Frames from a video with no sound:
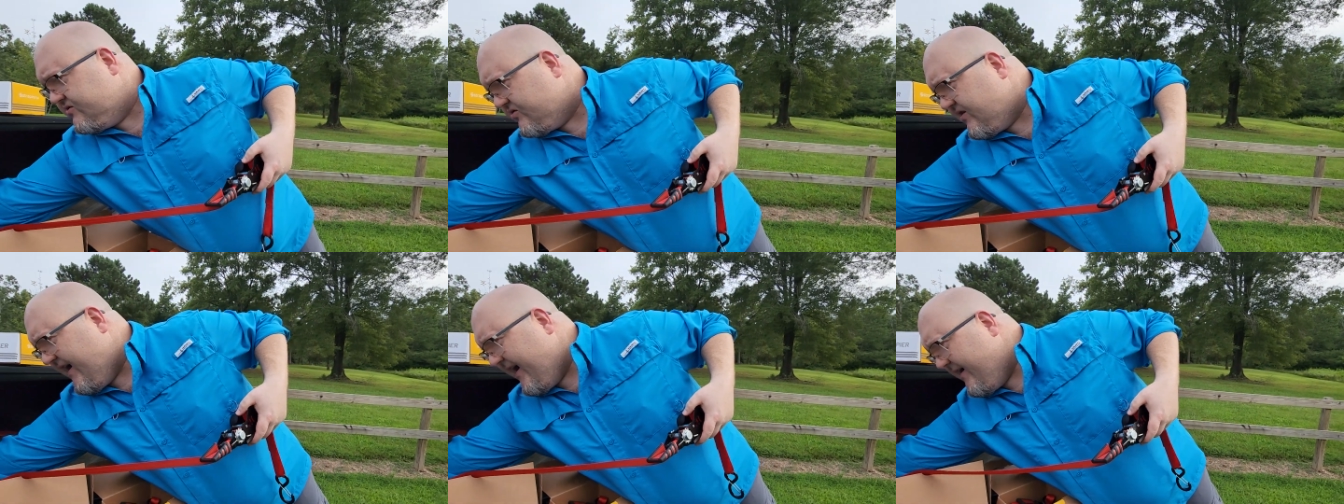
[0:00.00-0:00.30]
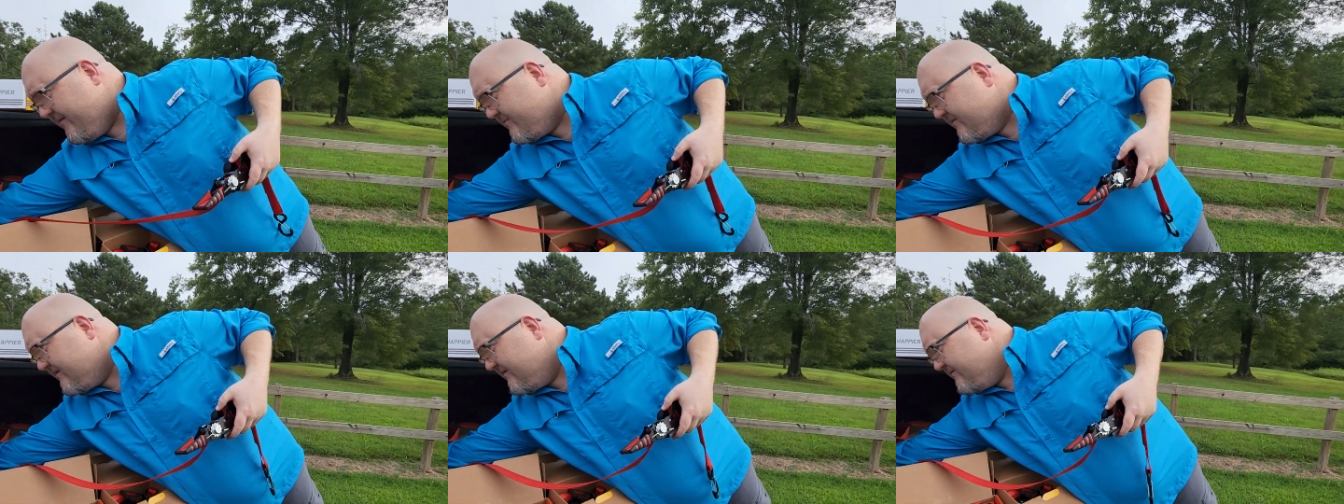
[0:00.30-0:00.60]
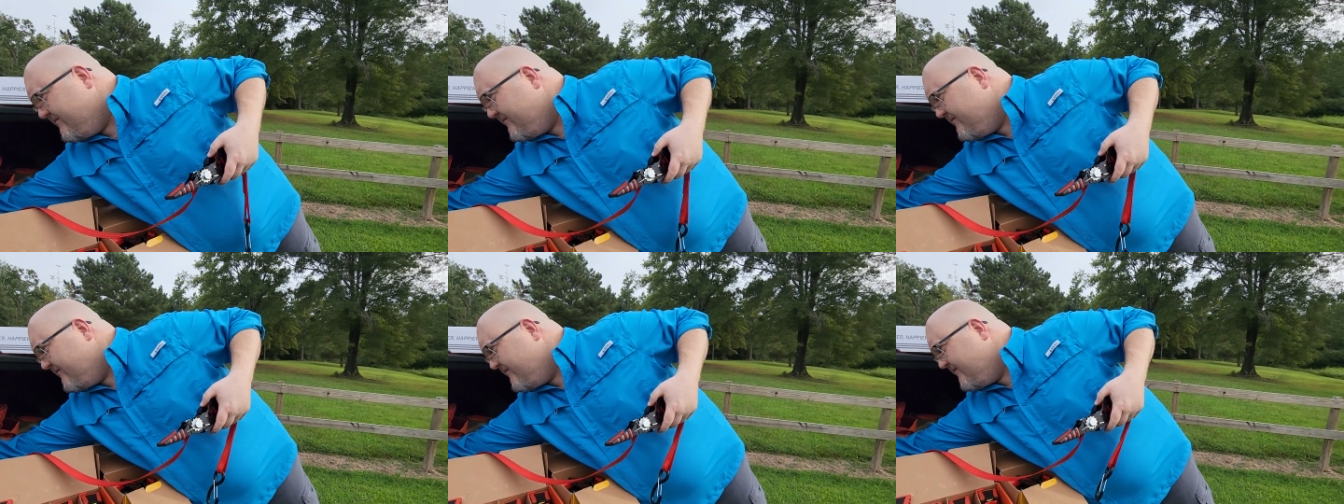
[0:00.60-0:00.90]

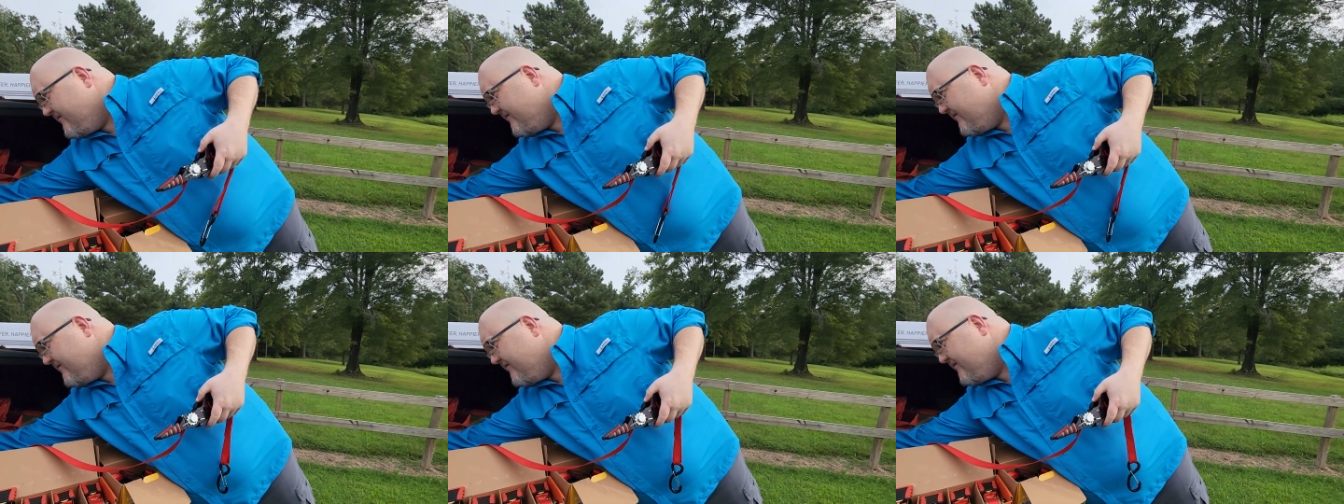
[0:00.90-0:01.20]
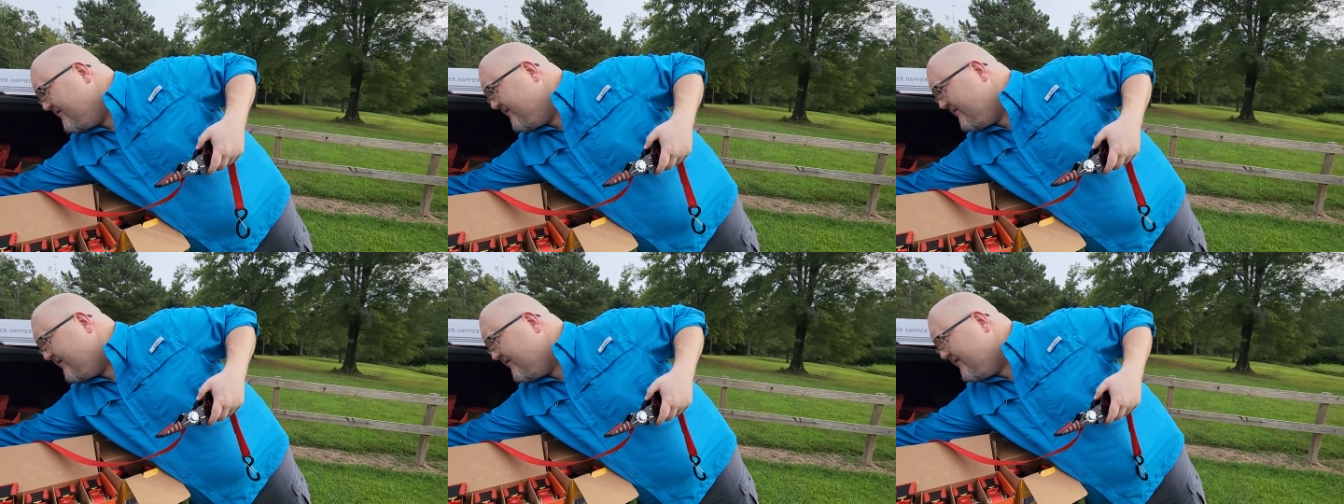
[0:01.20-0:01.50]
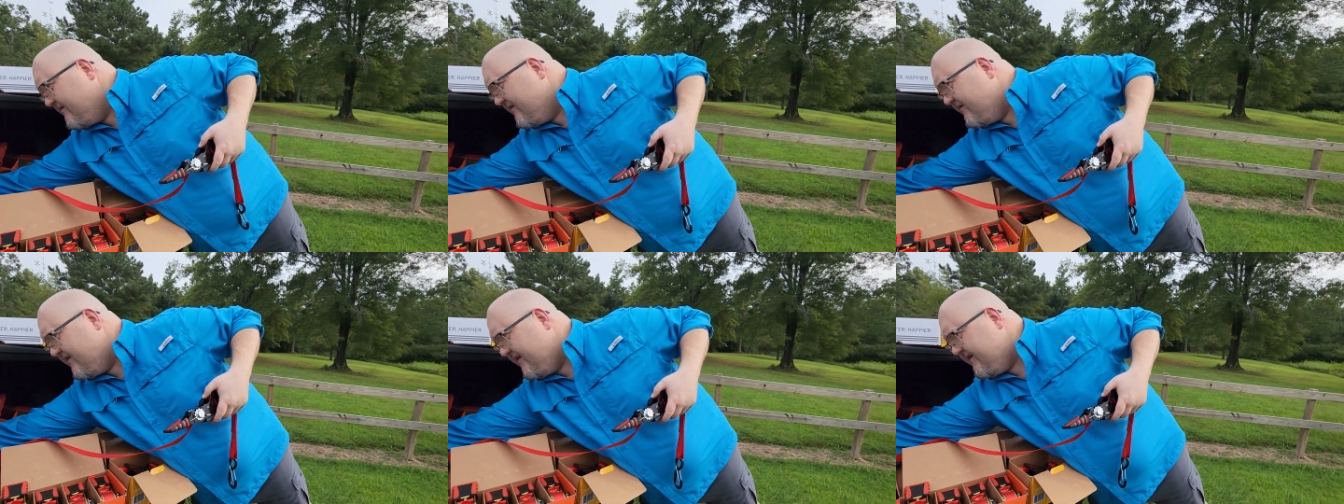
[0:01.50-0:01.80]
straps.
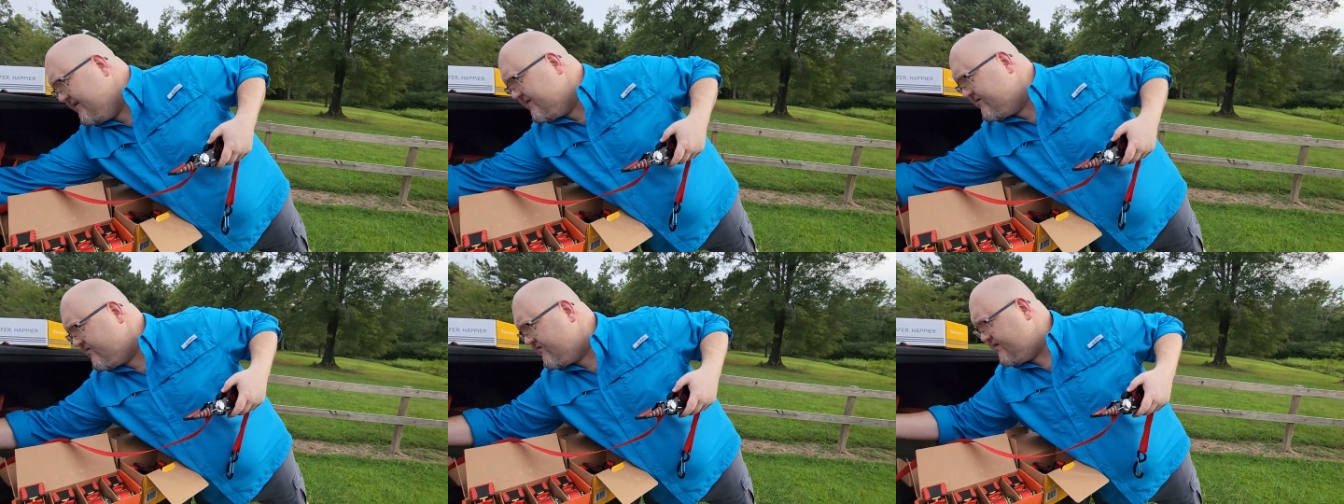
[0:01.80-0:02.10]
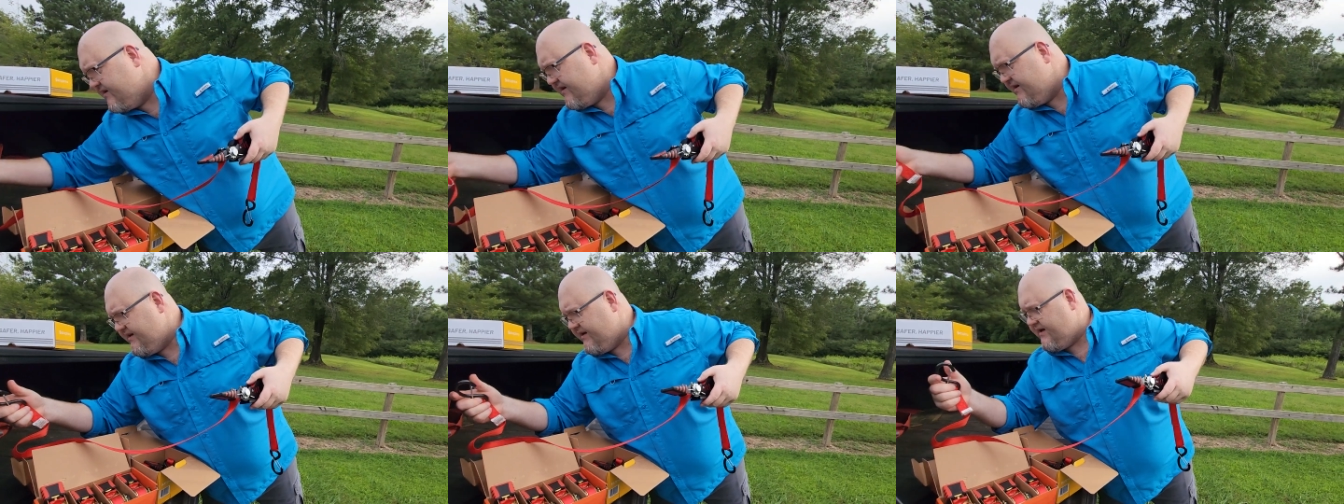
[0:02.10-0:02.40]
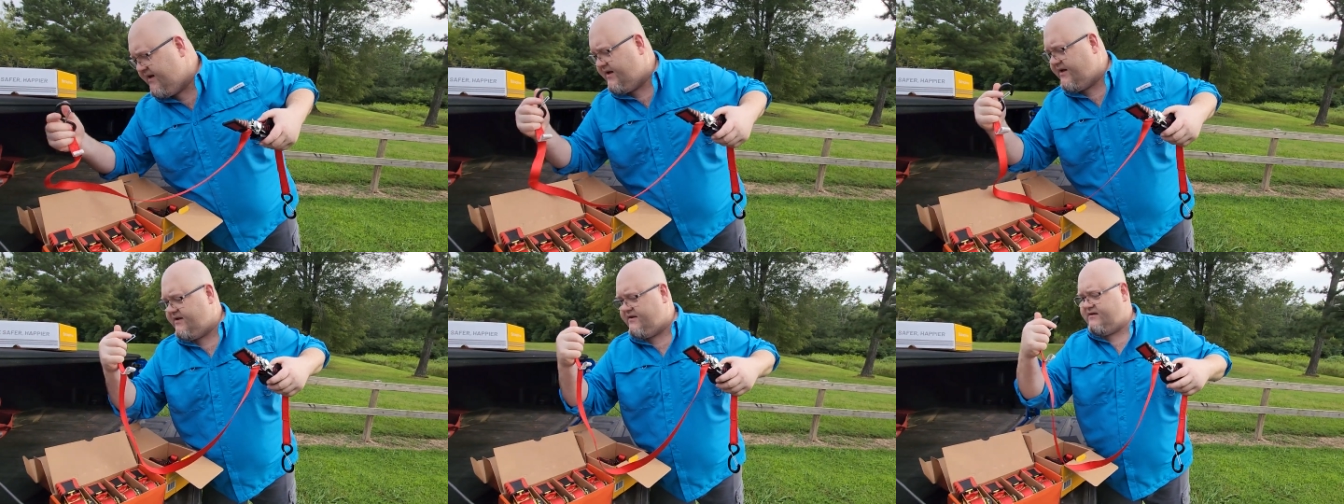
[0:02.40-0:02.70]
These are
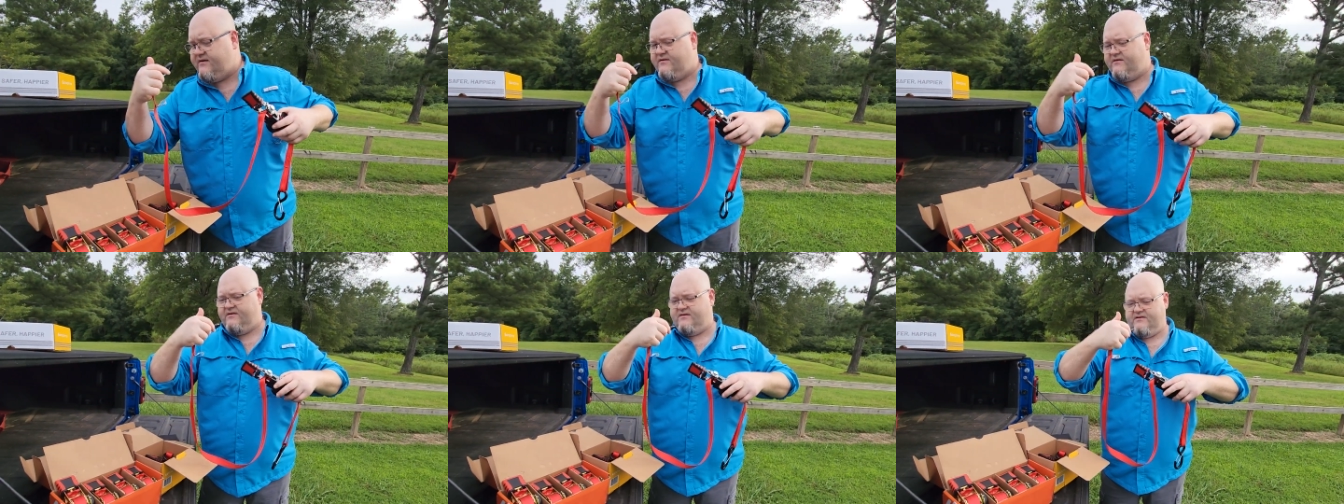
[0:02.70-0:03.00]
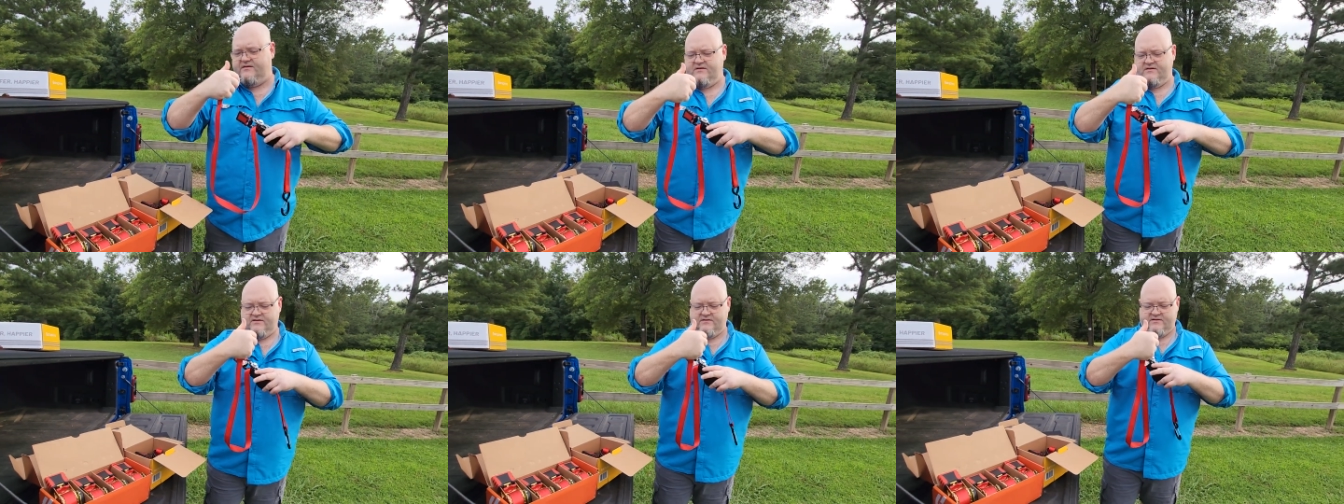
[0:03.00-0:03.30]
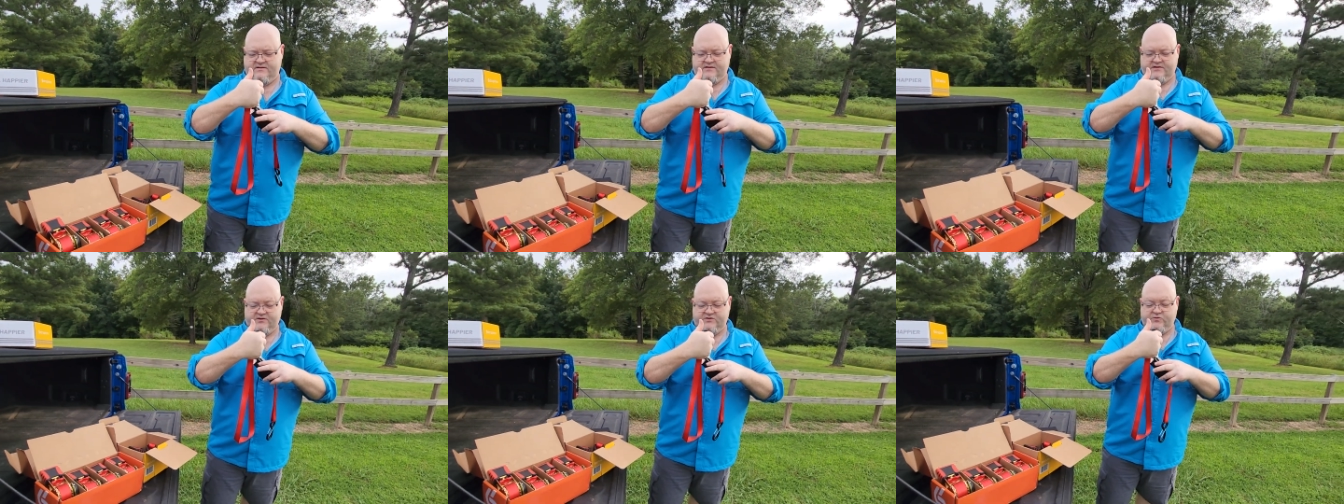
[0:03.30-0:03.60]
the uh,
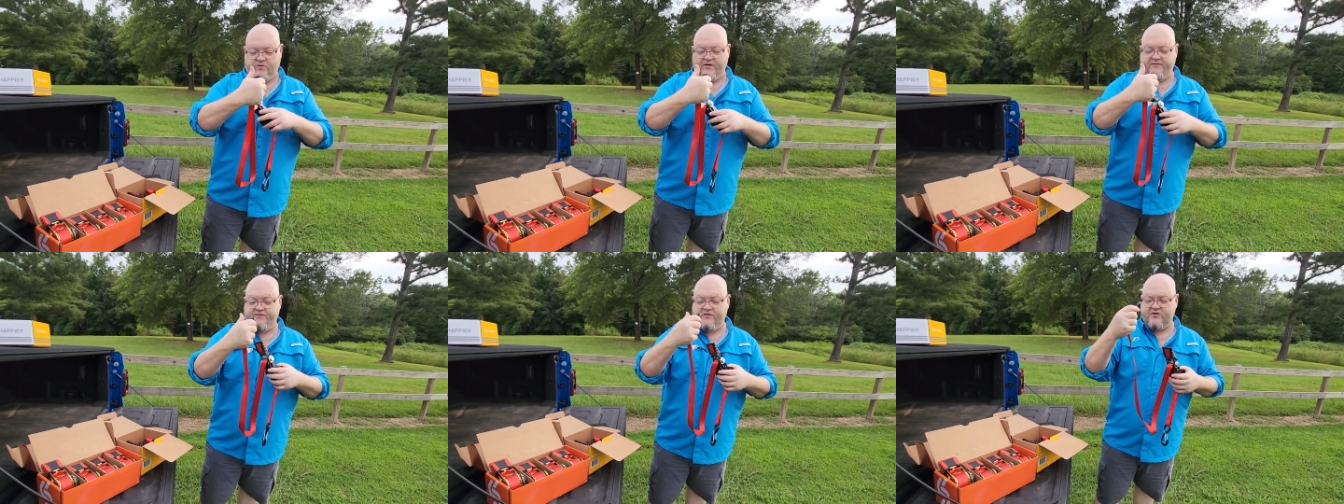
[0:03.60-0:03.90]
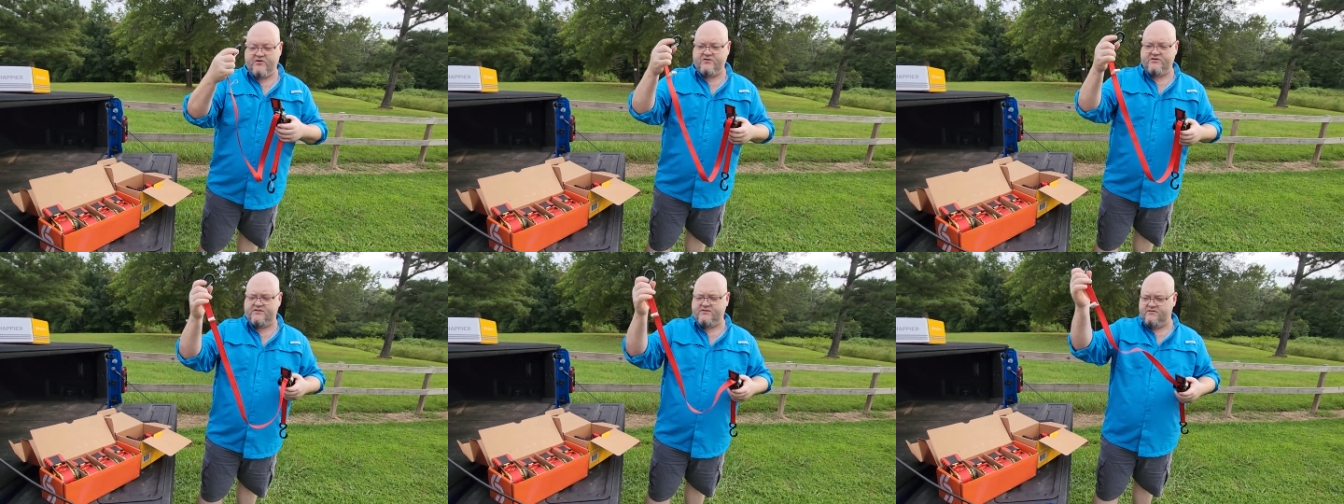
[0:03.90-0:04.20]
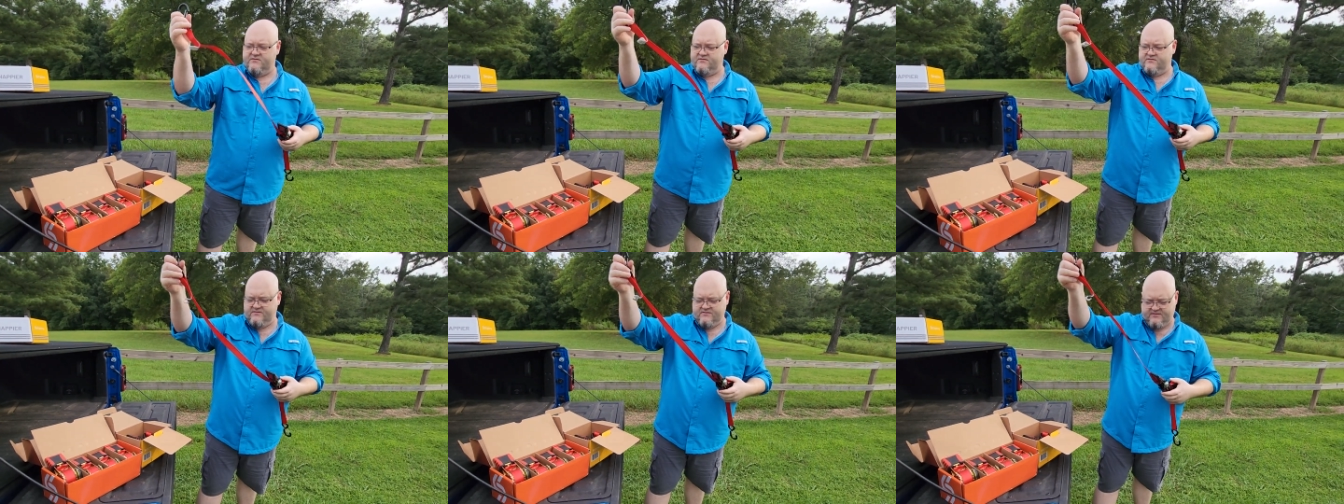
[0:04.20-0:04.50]
12 footers.